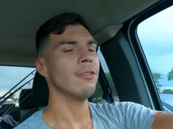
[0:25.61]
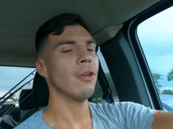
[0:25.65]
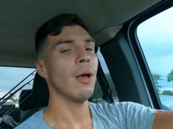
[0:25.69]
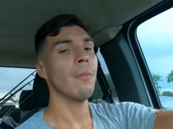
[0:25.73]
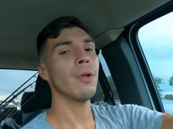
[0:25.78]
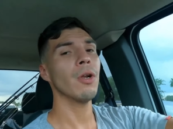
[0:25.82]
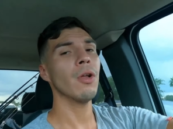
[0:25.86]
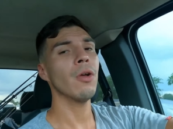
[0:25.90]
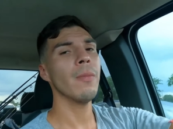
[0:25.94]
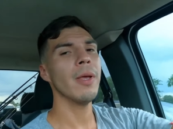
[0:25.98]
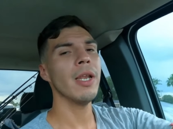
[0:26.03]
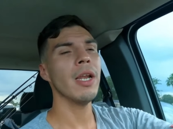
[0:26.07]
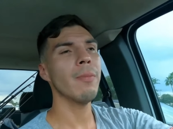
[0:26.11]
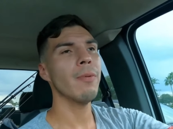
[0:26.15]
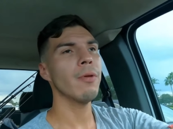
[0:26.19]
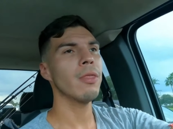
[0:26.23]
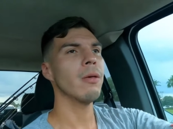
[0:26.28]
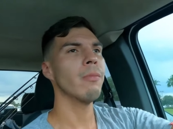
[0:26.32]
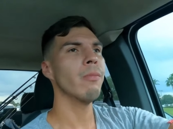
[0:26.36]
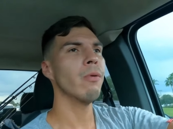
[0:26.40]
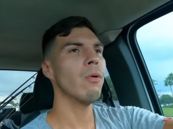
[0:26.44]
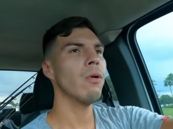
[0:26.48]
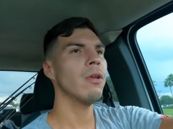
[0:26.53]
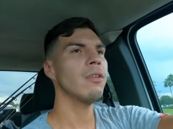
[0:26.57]
So I'm going to go meet up with
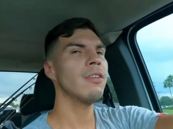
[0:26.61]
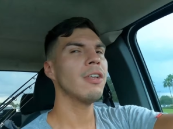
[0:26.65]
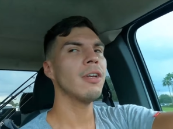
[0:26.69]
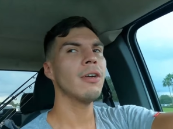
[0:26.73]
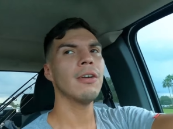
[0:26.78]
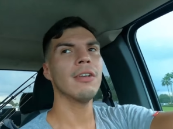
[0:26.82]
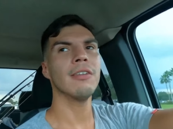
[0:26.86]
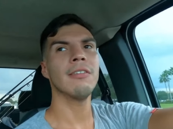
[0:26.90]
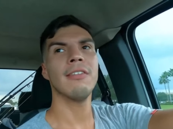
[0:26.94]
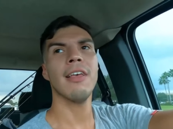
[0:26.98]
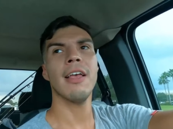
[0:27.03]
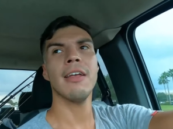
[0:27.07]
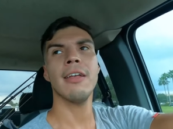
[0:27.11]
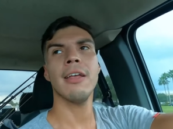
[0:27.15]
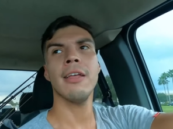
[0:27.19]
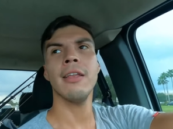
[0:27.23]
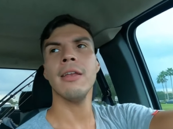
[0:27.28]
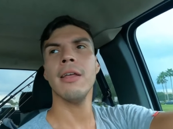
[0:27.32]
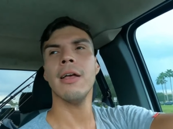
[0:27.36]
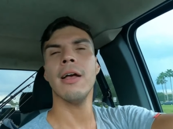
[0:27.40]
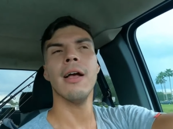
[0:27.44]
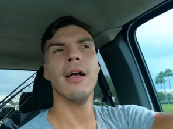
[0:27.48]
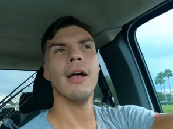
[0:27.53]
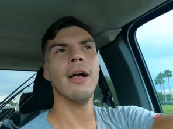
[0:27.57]
the boys here in a
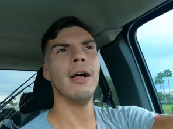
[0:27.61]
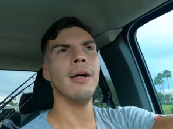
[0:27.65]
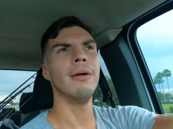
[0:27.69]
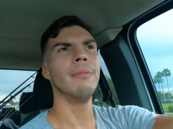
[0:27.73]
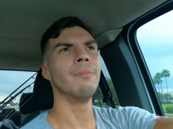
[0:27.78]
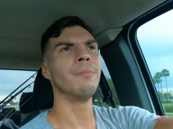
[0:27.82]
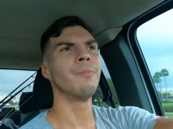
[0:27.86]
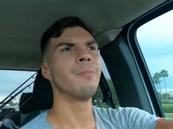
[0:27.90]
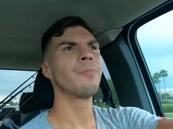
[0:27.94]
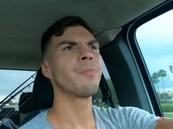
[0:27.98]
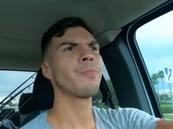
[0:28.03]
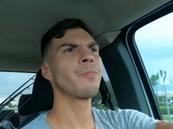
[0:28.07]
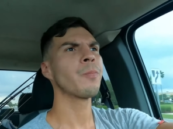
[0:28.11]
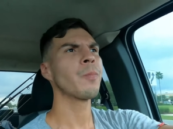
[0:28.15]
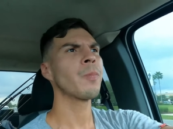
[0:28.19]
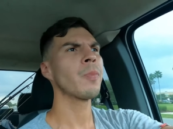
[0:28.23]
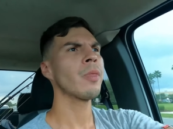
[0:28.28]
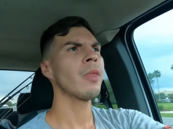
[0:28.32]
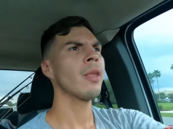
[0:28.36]
second. Um,